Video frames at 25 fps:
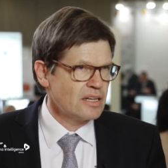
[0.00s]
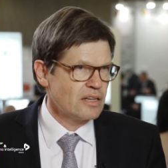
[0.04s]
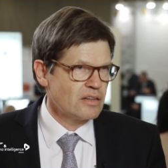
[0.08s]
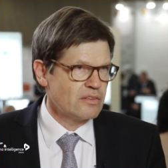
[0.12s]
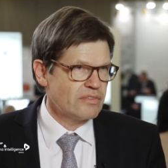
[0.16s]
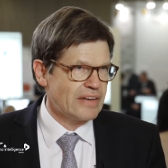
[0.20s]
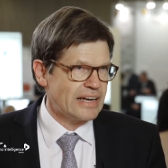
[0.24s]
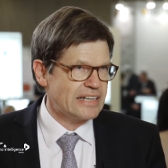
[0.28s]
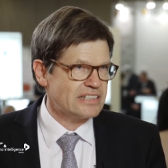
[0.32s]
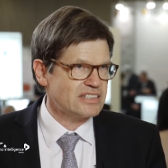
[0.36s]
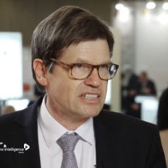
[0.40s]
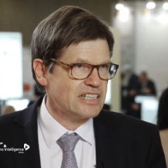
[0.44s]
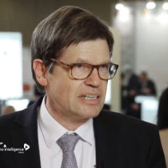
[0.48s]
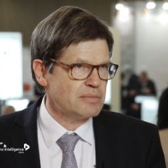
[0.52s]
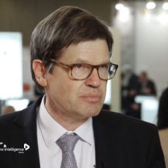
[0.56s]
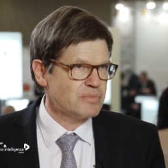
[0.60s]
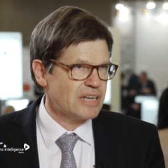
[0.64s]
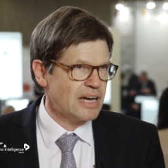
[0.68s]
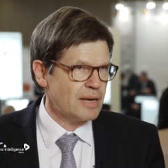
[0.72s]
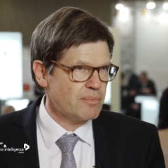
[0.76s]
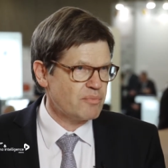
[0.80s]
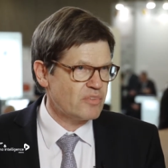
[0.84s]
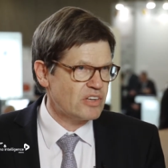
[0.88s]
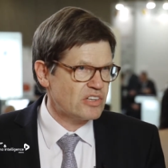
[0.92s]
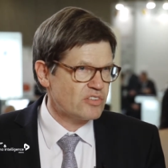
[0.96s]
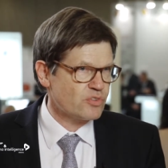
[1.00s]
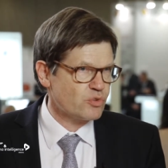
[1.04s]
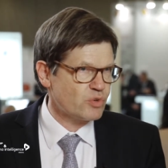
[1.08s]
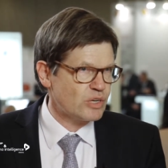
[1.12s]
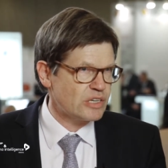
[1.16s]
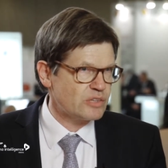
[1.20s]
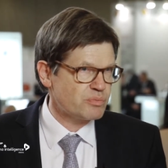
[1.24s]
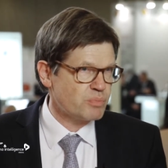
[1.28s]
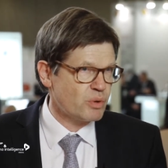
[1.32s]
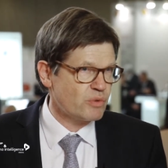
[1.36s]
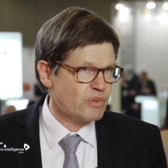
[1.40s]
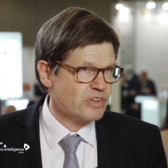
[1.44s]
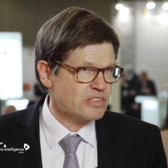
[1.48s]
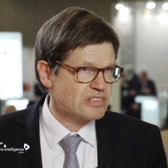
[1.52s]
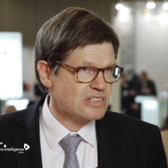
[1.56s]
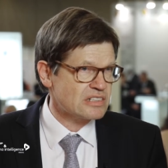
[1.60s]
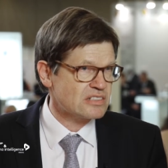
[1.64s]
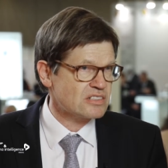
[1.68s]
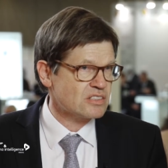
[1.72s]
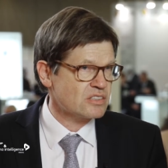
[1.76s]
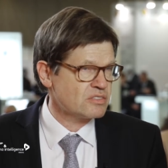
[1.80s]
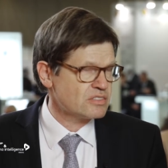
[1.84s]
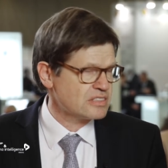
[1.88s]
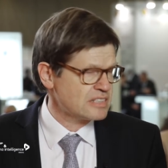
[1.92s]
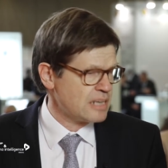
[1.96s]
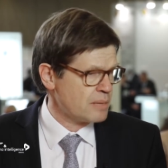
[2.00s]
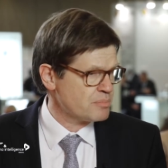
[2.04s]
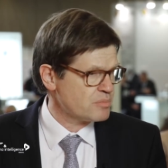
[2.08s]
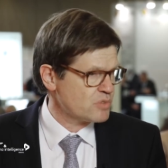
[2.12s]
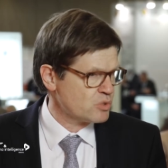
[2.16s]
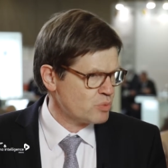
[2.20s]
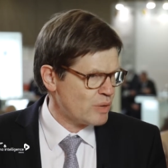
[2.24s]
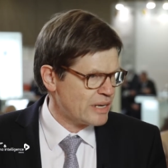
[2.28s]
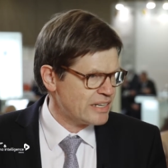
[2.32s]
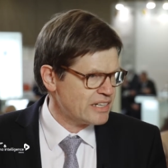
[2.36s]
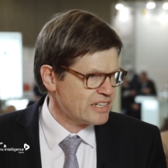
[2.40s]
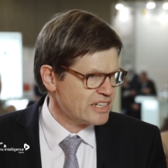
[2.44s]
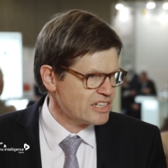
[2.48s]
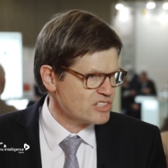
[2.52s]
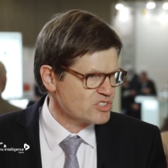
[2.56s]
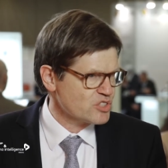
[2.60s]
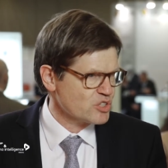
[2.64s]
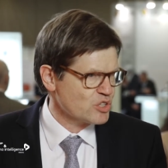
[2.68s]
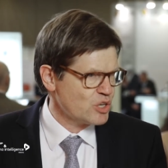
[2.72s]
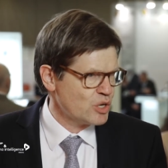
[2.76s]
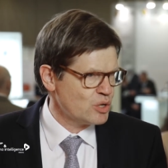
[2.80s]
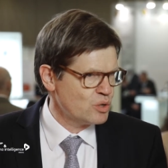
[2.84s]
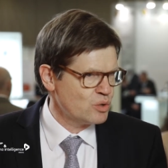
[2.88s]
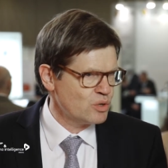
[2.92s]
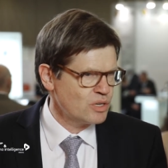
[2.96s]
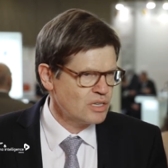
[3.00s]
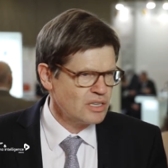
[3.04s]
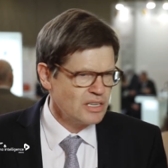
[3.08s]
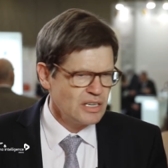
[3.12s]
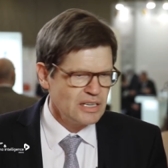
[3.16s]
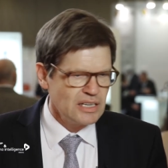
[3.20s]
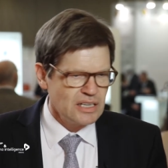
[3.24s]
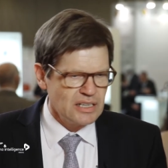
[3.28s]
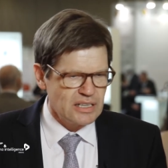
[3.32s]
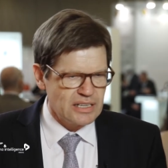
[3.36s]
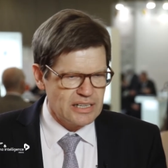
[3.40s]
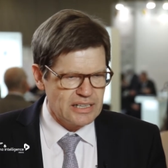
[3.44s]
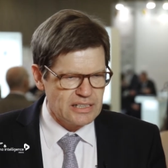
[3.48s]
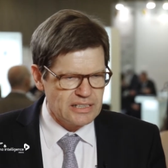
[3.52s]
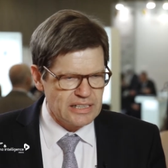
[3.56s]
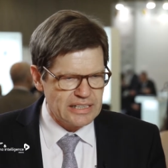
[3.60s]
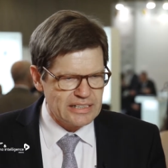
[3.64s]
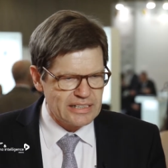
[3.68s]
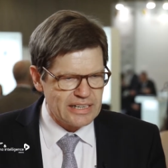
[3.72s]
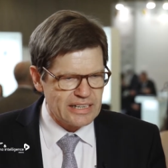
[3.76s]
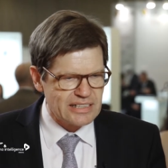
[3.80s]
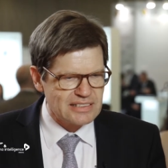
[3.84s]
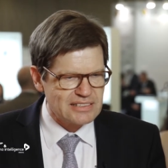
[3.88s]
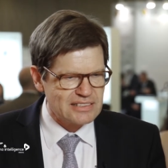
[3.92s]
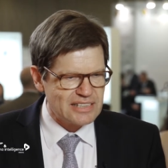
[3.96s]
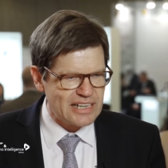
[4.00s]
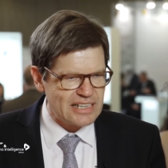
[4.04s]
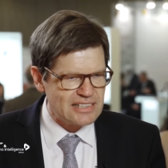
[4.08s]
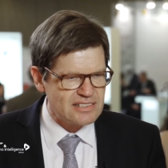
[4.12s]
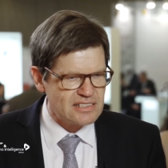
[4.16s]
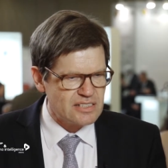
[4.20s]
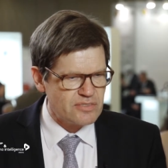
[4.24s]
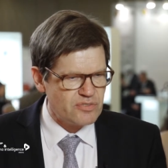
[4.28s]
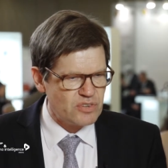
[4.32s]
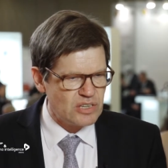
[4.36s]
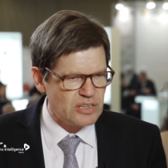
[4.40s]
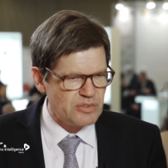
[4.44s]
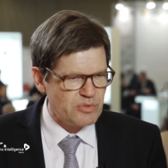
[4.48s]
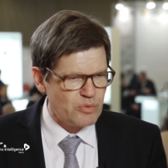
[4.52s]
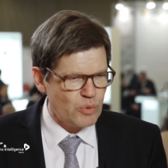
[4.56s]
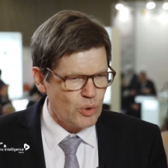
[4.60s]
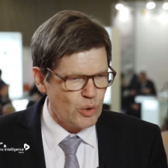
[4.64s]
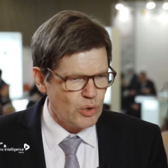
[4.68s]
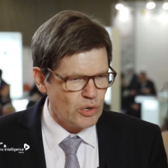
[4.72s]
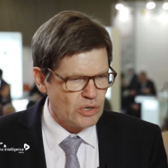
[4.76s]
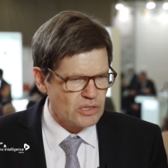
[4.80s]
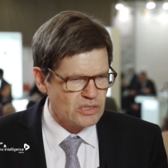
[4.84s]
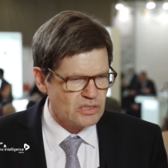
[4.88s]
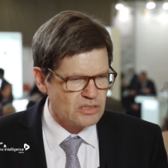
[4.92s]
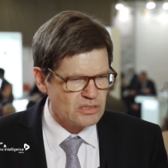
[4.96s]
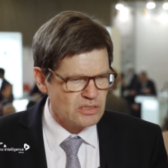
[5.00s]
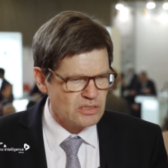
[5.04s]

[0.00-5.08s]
They teamed up, these three professors, some 20 years ago, and did extensively work